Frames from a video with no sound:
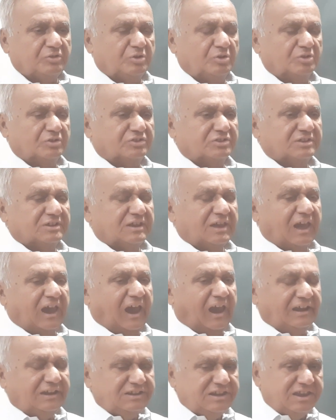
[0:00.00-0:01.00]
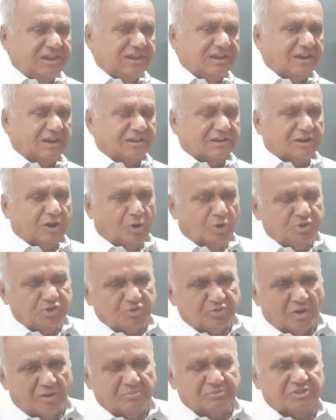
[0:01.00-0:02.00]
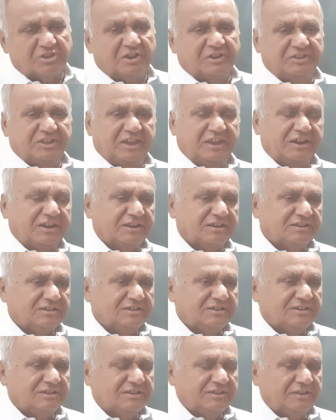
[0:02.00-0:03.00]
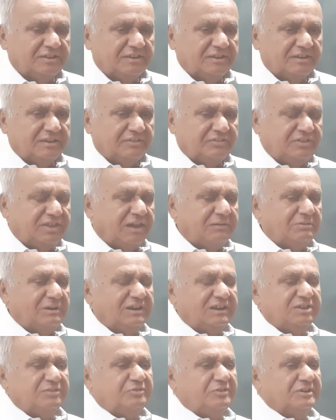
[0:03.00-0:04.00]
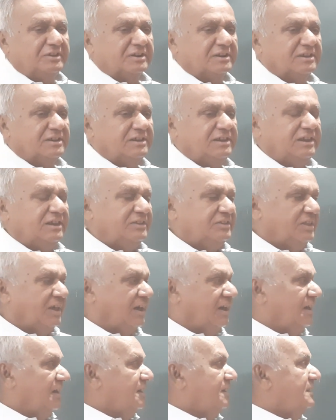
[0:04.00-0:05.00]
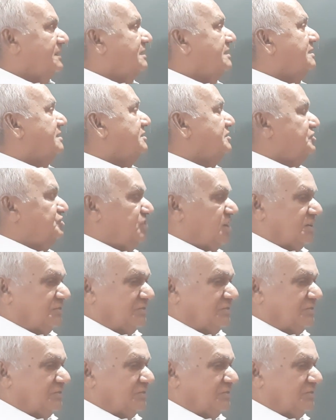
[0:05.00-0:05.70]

course anti and gauche forms are there. They will differ in the J